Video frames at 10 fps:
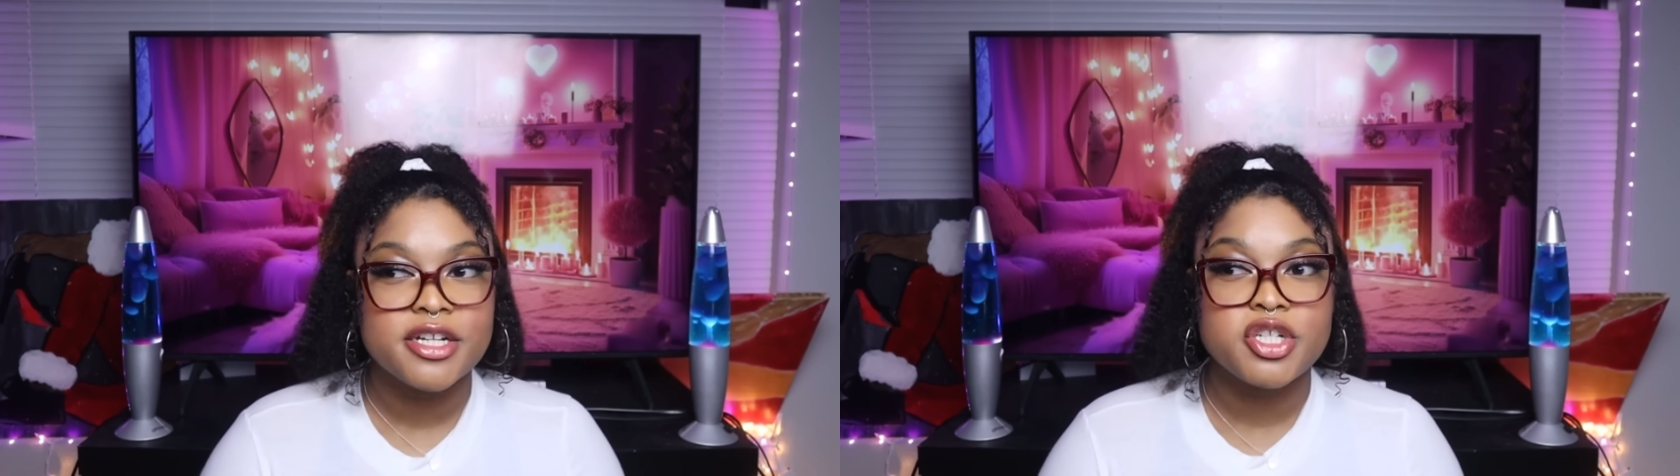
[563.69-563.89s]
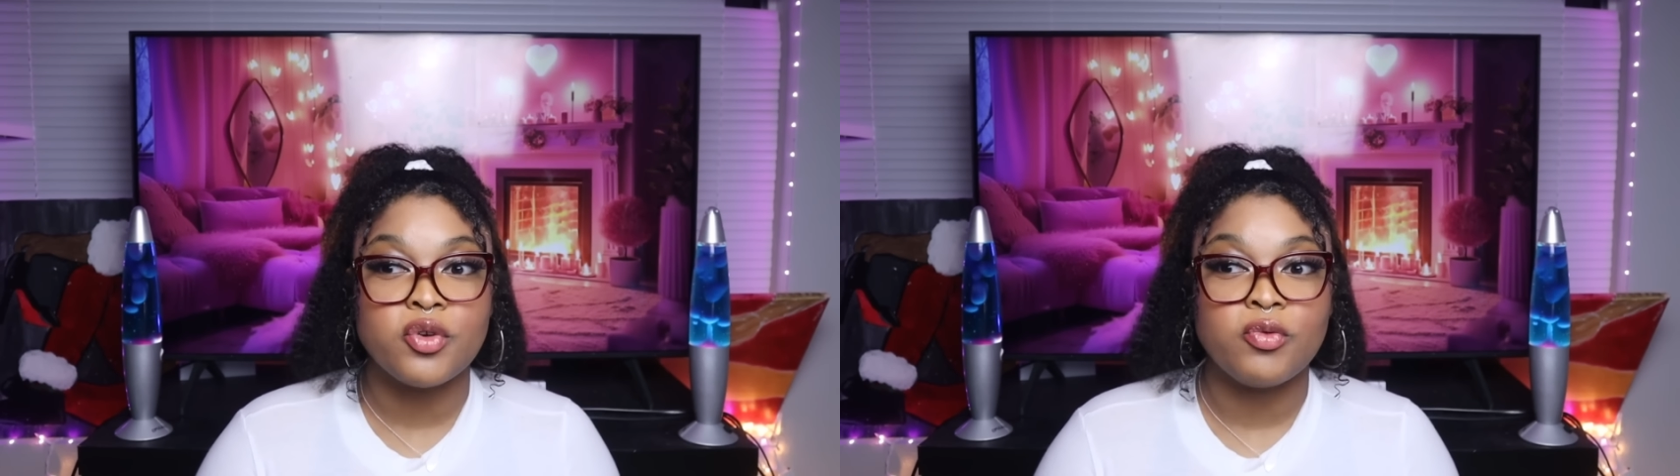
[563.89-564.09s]

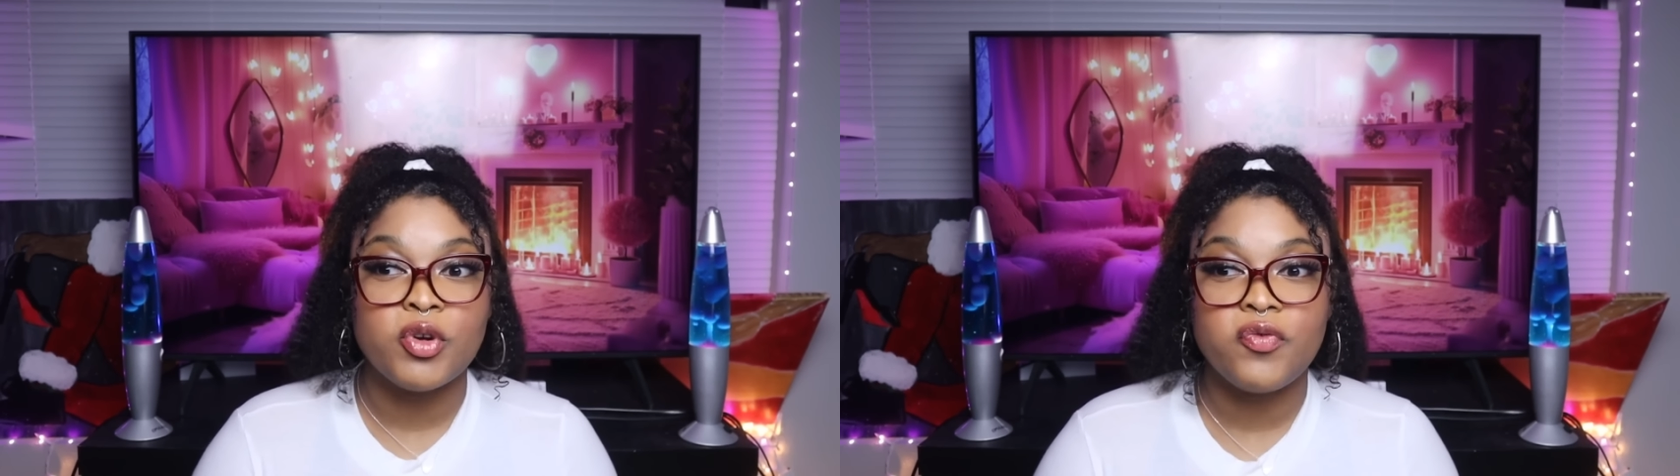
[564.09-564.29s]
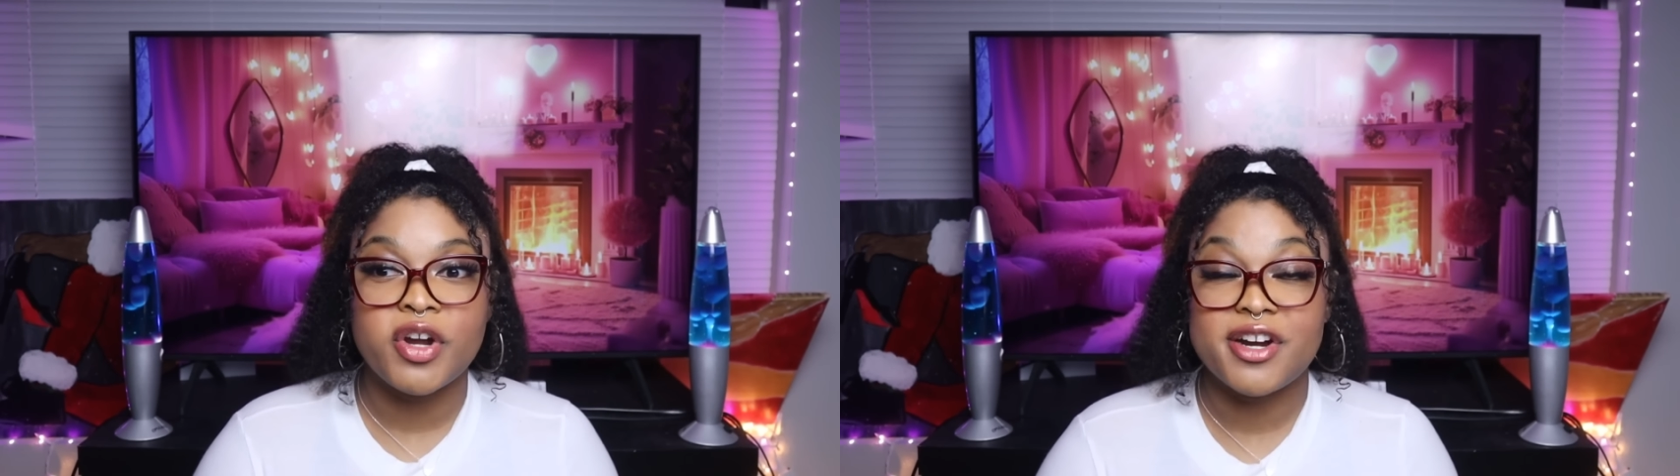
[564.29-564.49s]
to
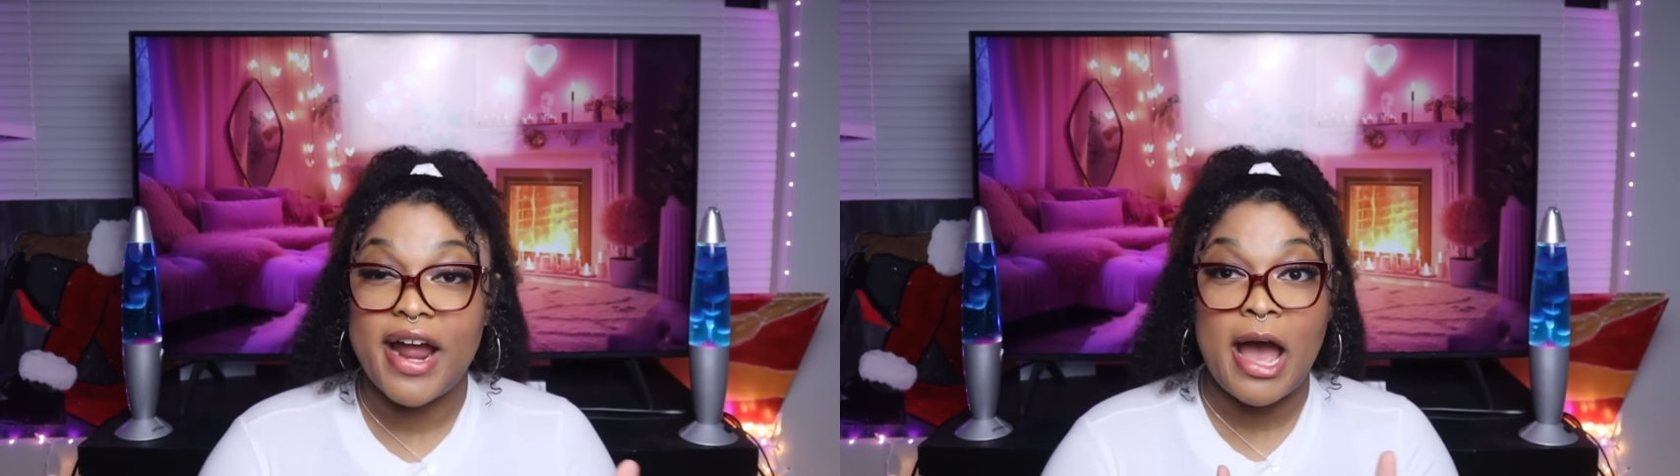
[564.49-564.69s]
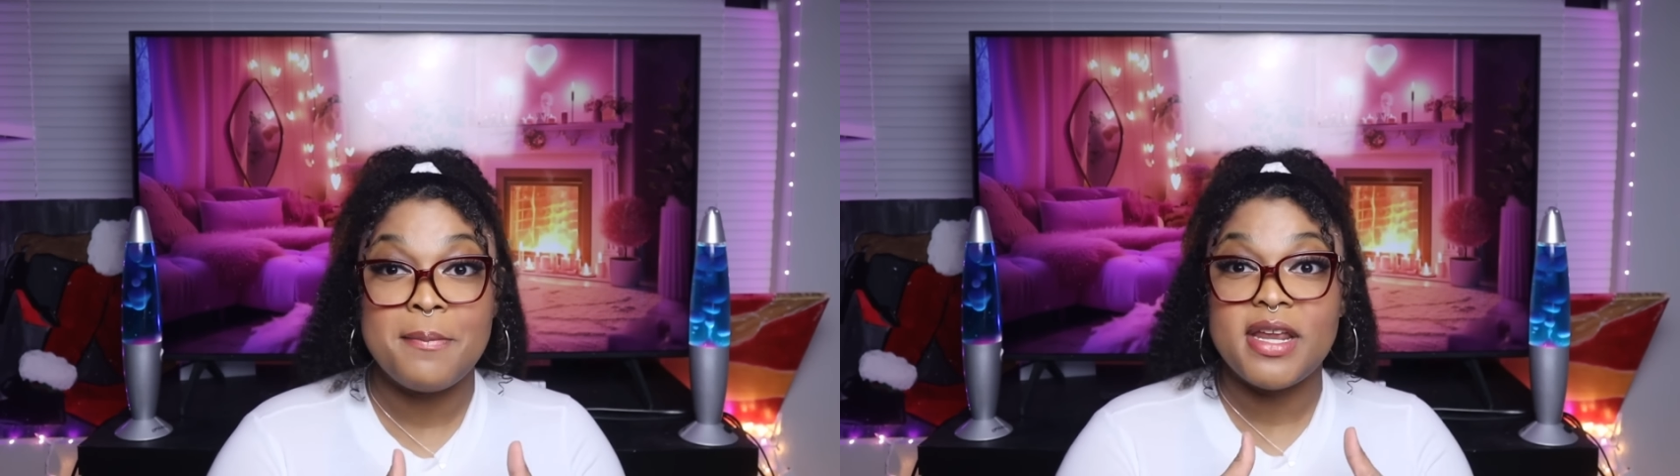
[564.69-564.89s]
root for your
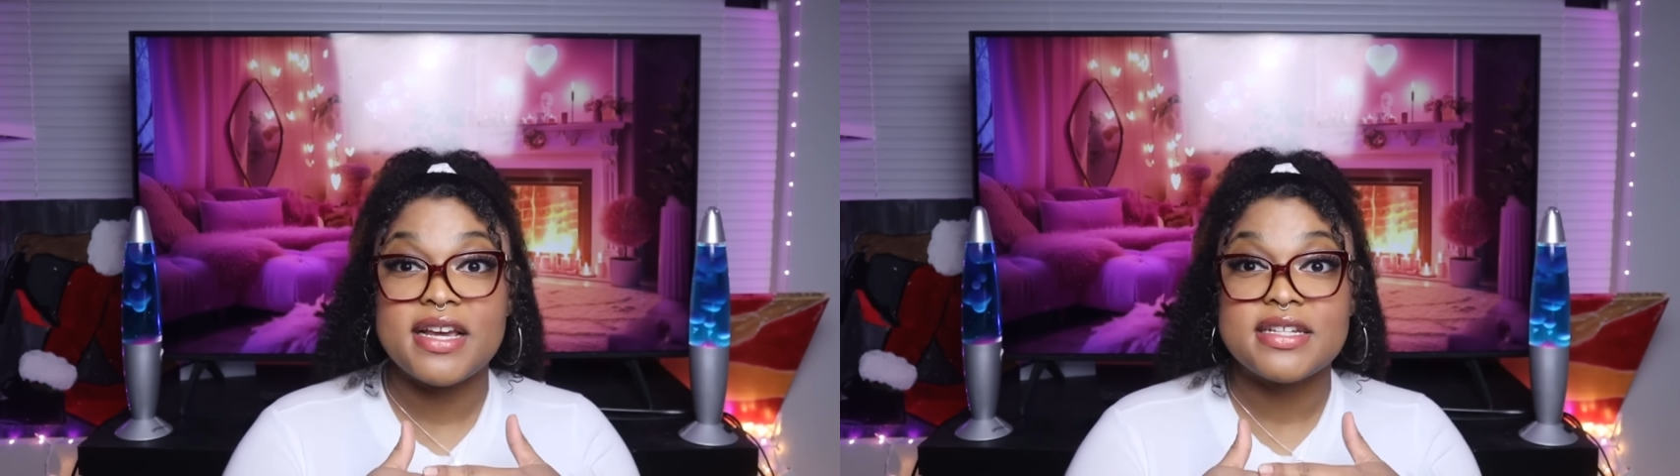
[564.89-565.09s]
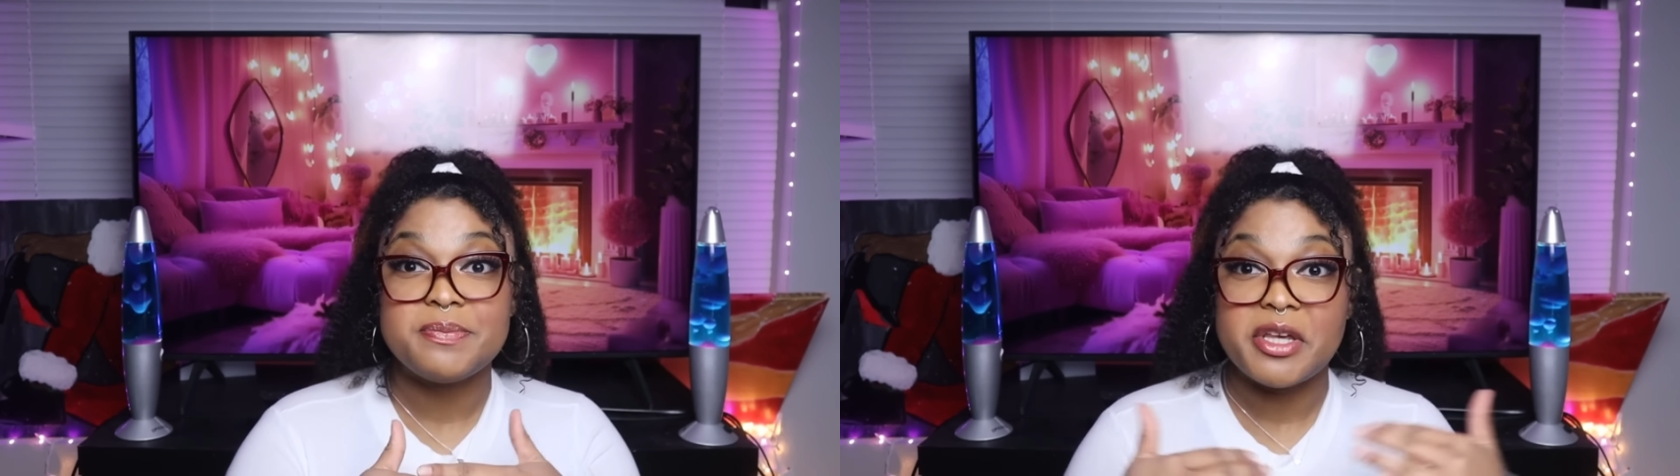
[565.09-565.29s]

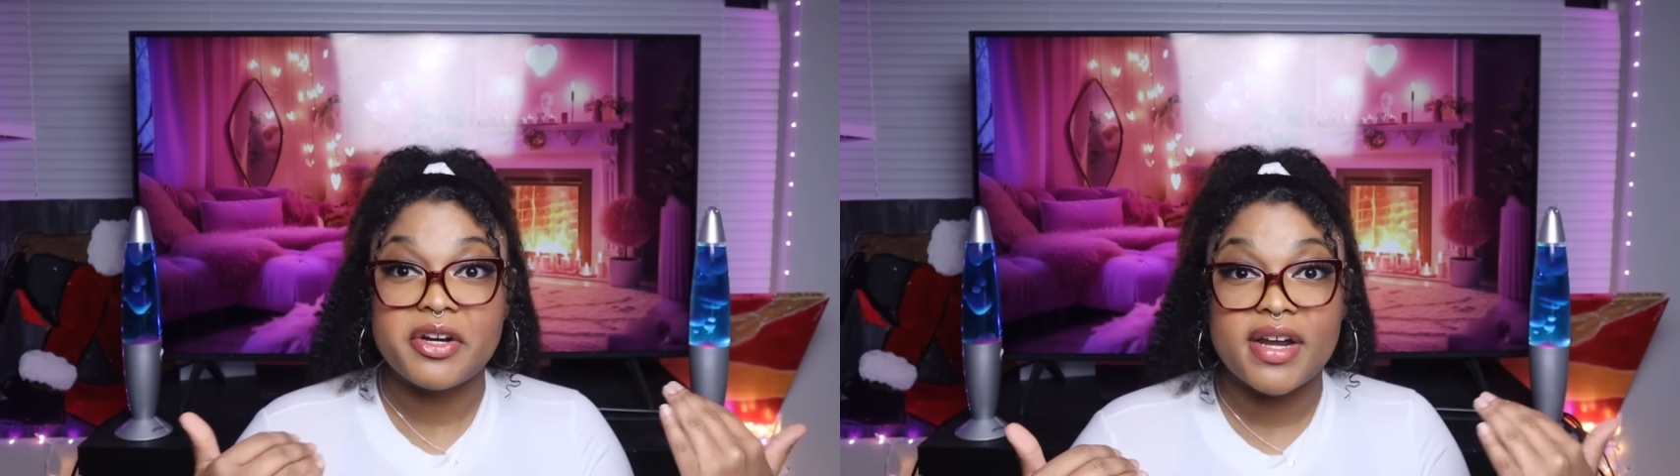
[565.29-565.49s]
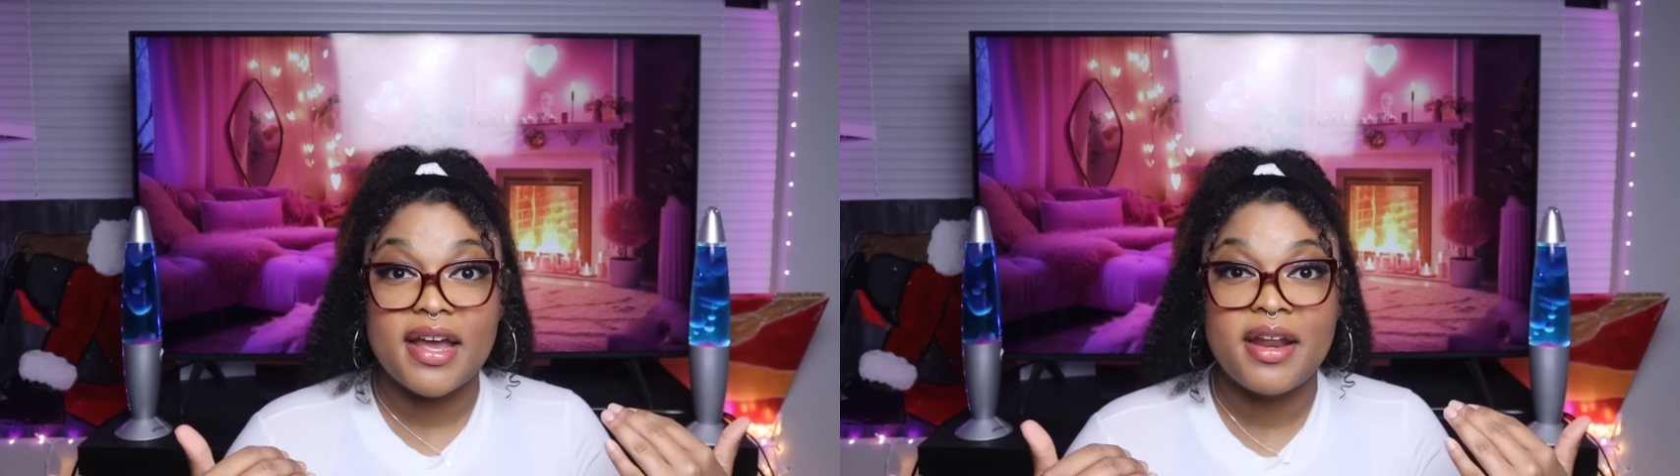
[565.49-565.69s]
happiness,
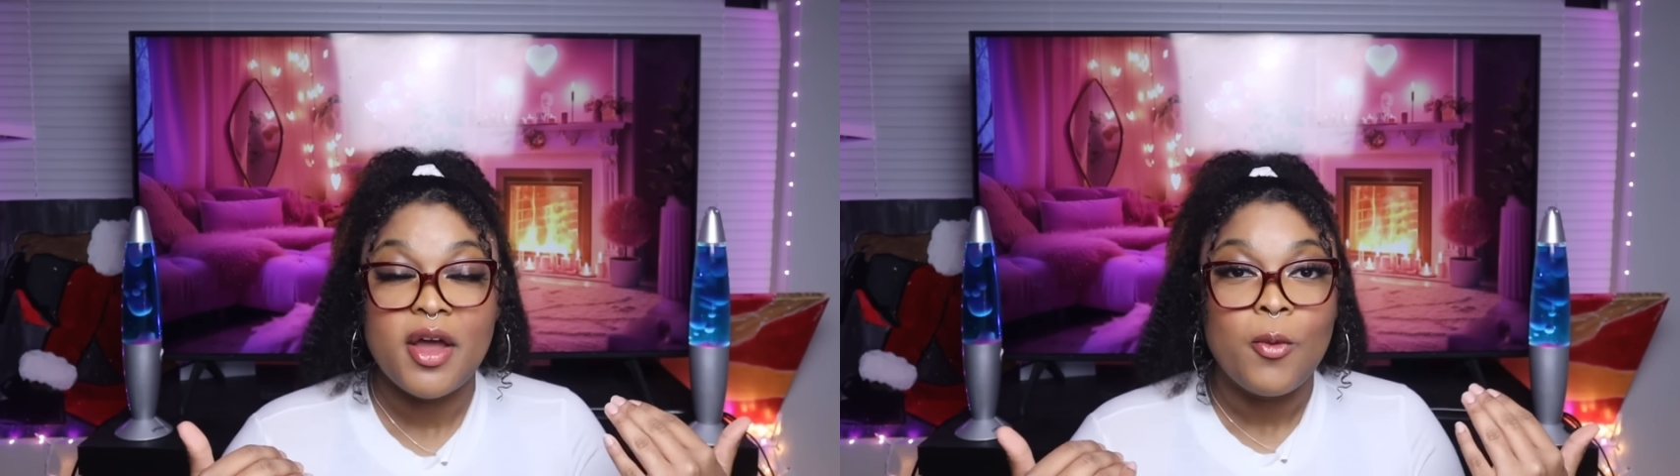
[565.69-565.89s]
period.